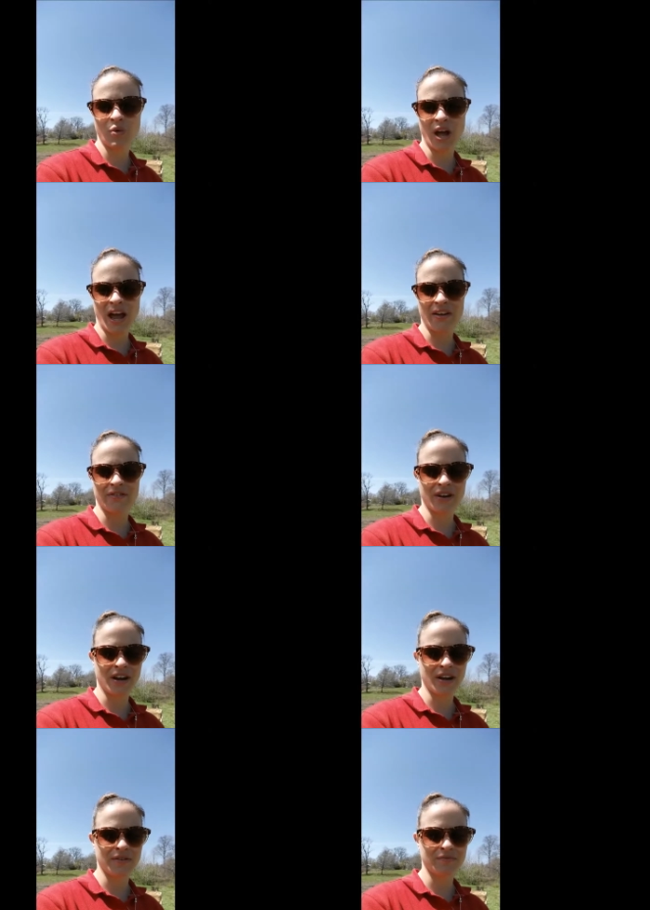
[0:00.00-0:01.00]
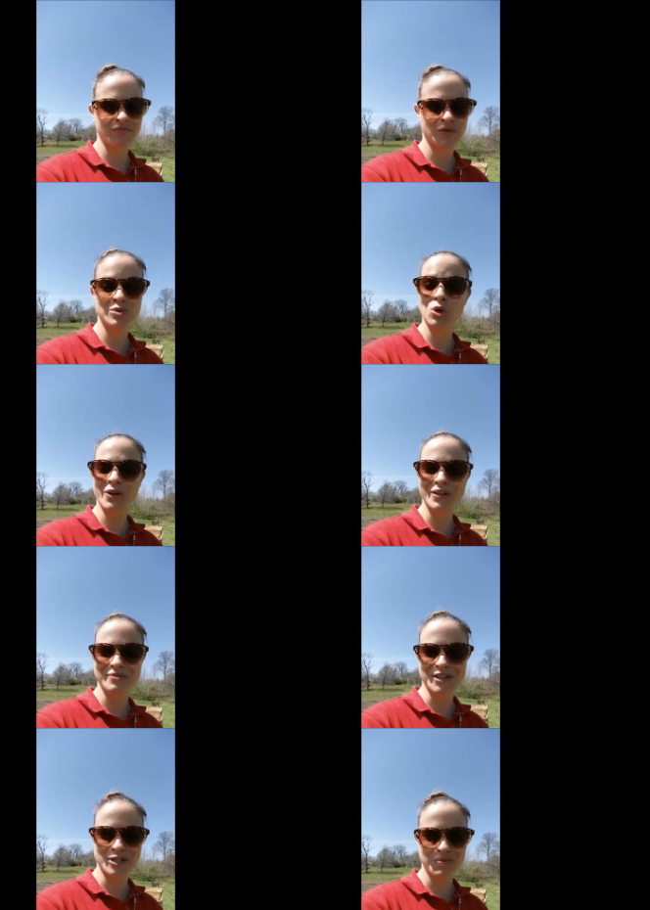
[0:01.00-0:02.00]
we'll have uh, some soil
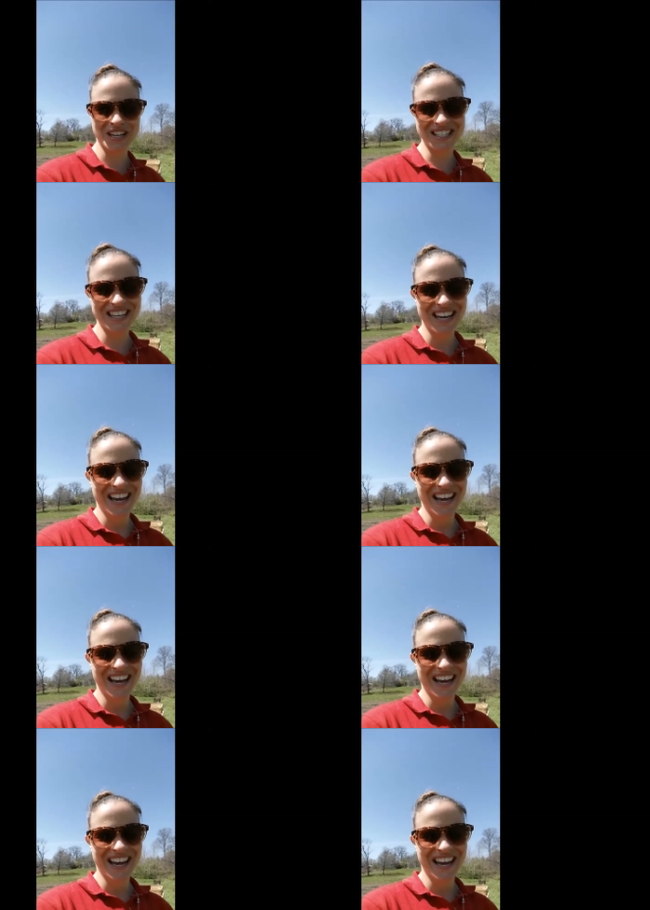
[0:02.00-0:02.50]
enrichment.